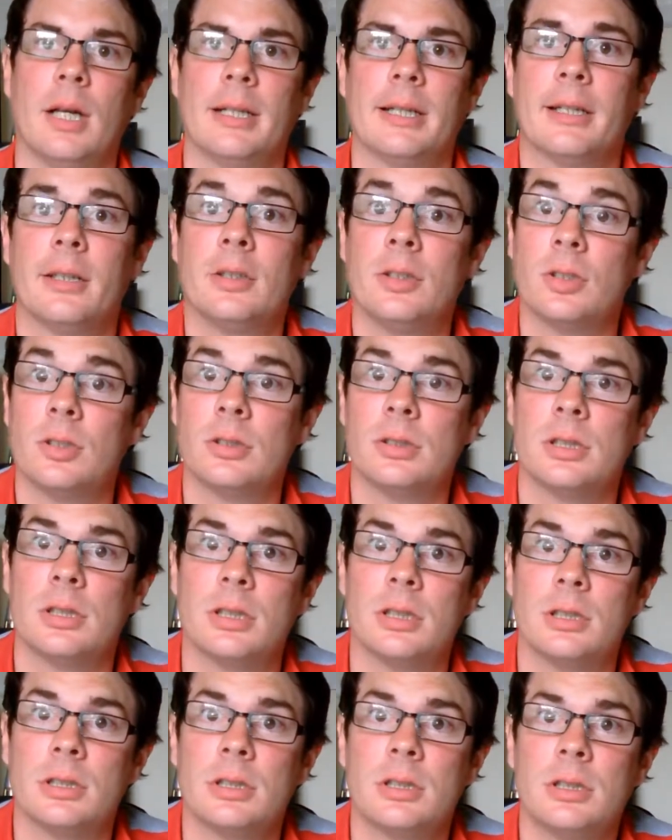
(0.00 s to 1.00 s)
I did a joint
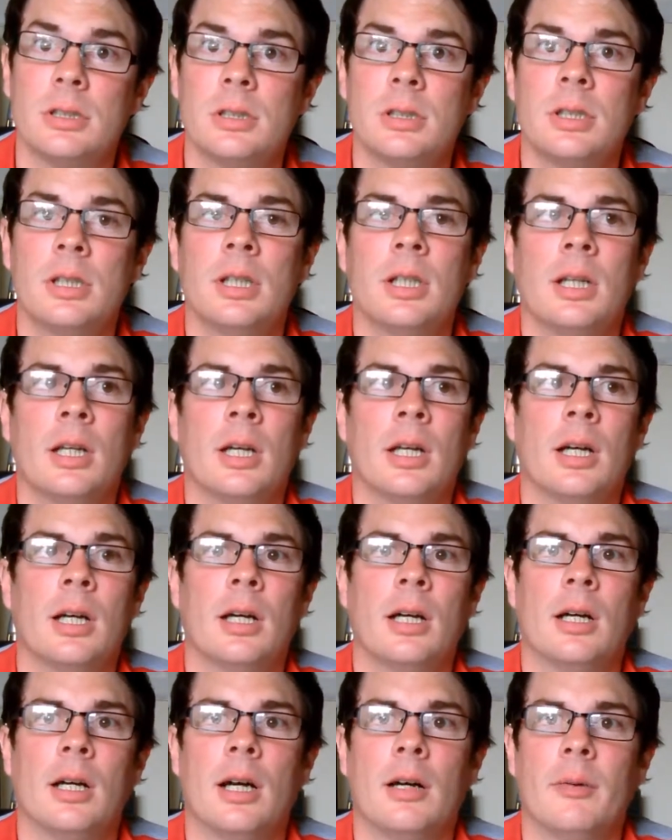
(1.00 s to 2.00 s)
honours.
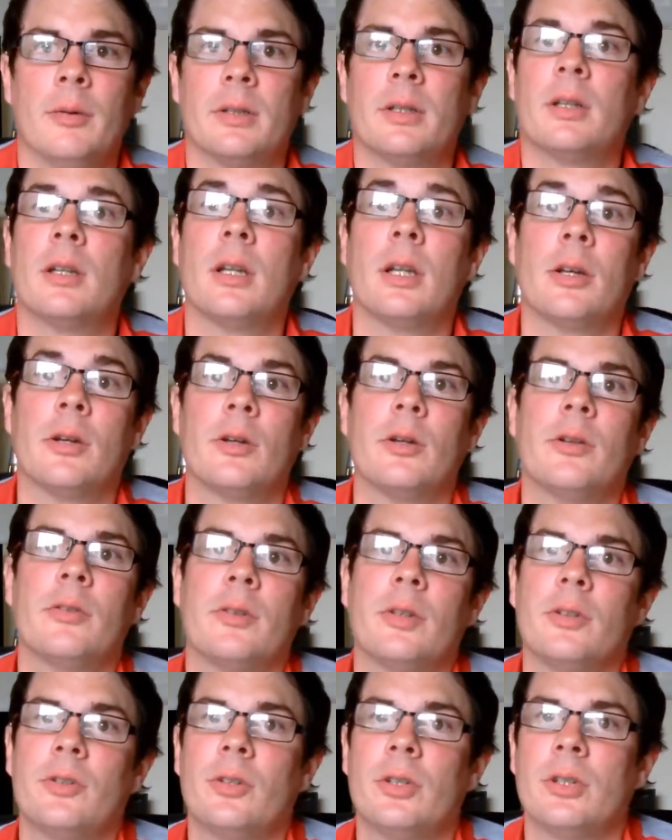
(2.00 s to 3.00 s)
I went to the local
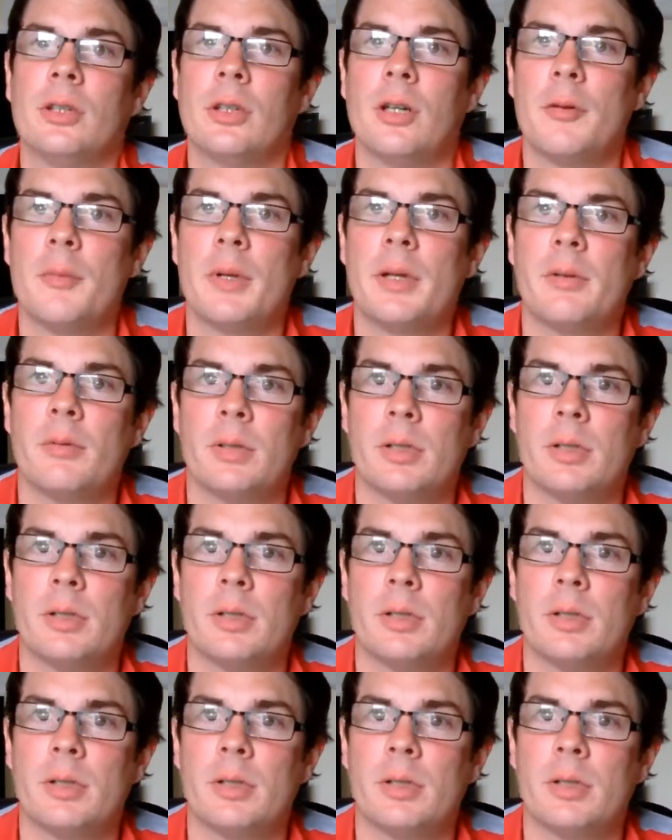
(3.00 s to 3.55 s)
university in Derby,